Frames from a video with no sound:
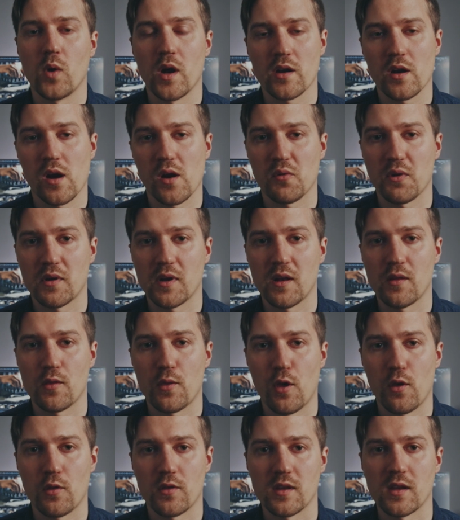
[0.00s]

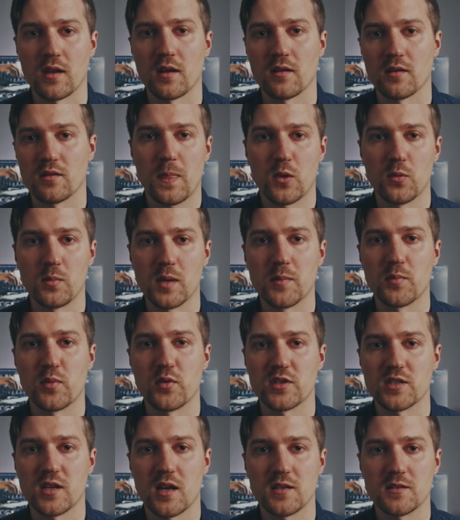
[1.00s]
113 to be
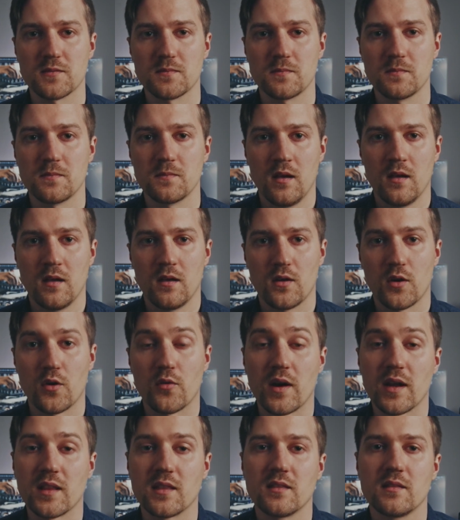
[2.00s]
precise.
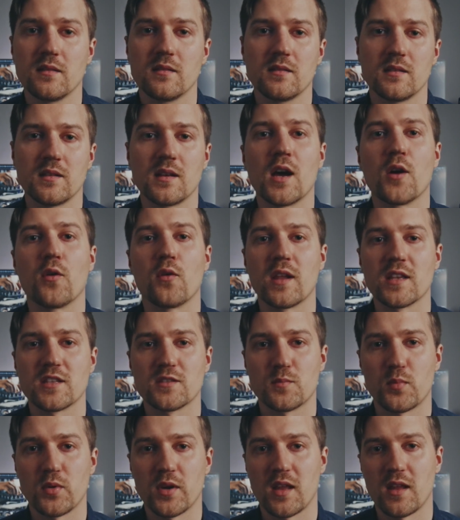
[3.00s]
Alright, now
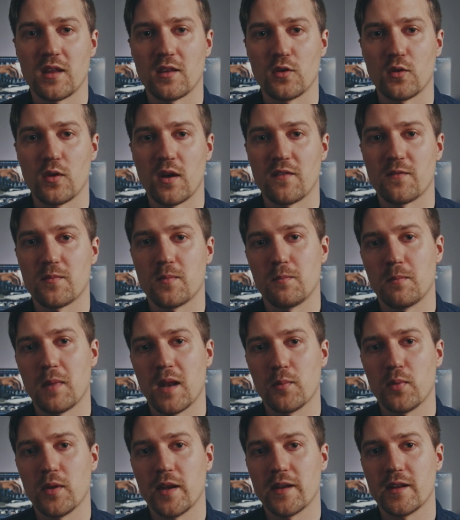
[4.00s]
let's pretend you have
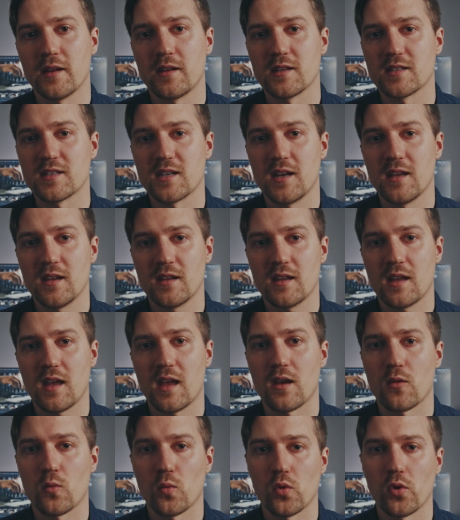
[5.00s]
manipulated a setting
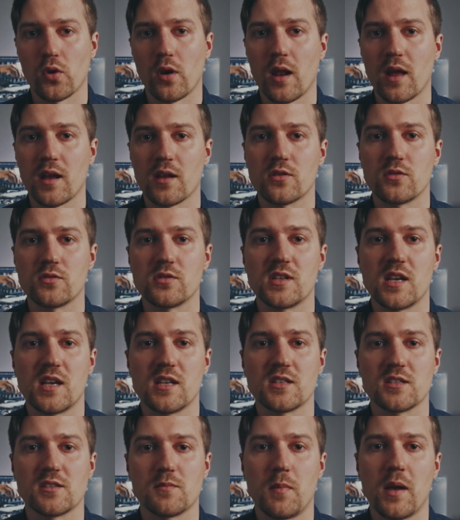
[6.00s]
and would like to
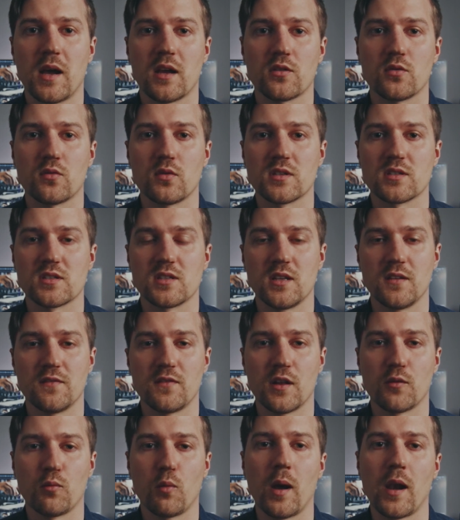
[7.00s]
change it back to its
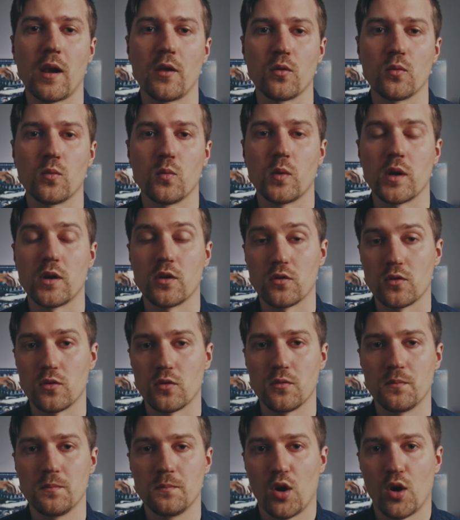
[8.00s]
default value. What do?